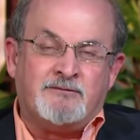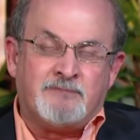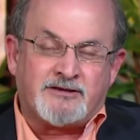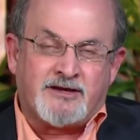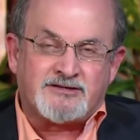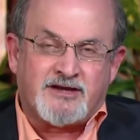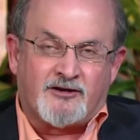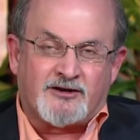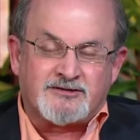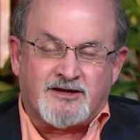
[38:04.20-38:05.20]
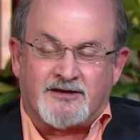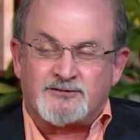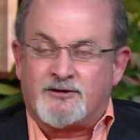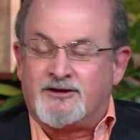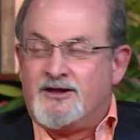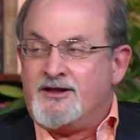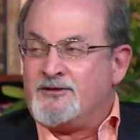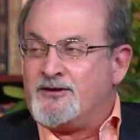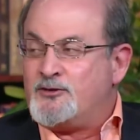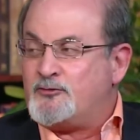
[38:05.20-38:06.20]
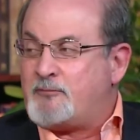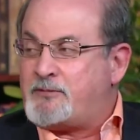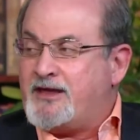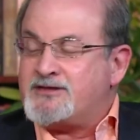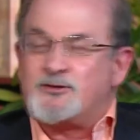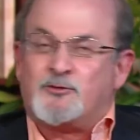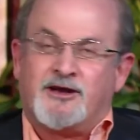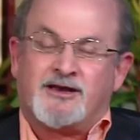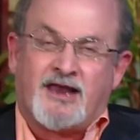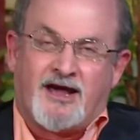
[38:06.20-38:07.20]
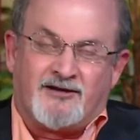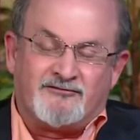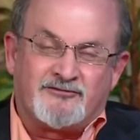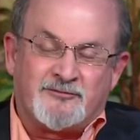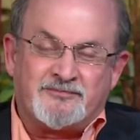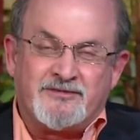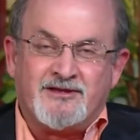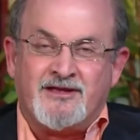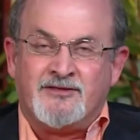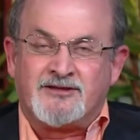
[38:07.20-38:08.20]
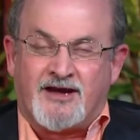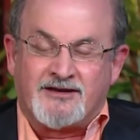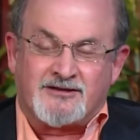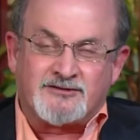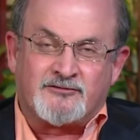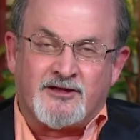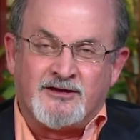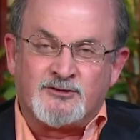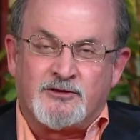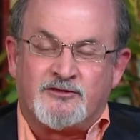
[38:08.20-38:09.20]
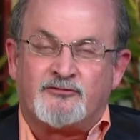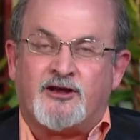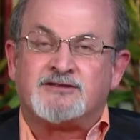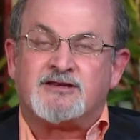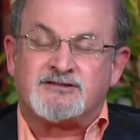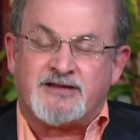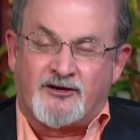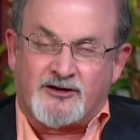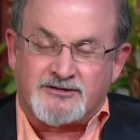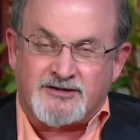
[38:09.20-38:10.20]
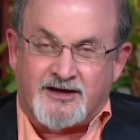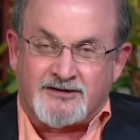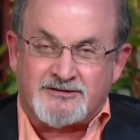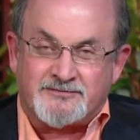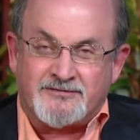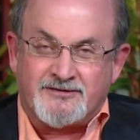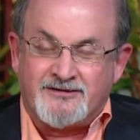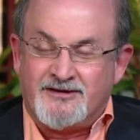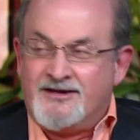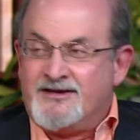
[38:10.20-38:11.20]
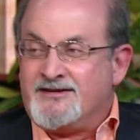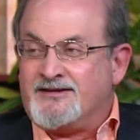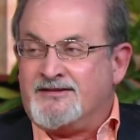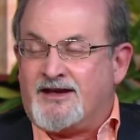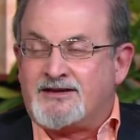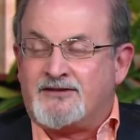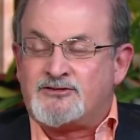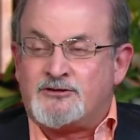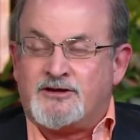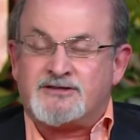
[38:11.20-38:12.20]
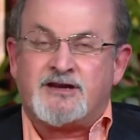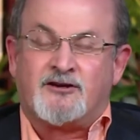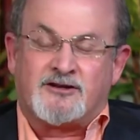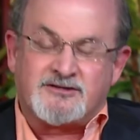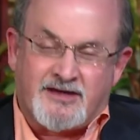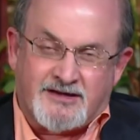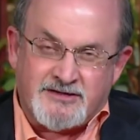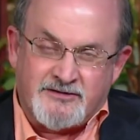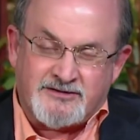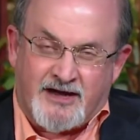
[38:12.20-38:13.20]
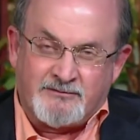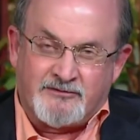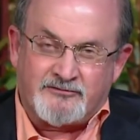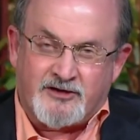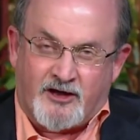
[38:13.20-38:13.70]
game about hysterical sex, where you replace the word love in the titles of things with the phrase hysterical sex. That gives you hysterical sex in the time of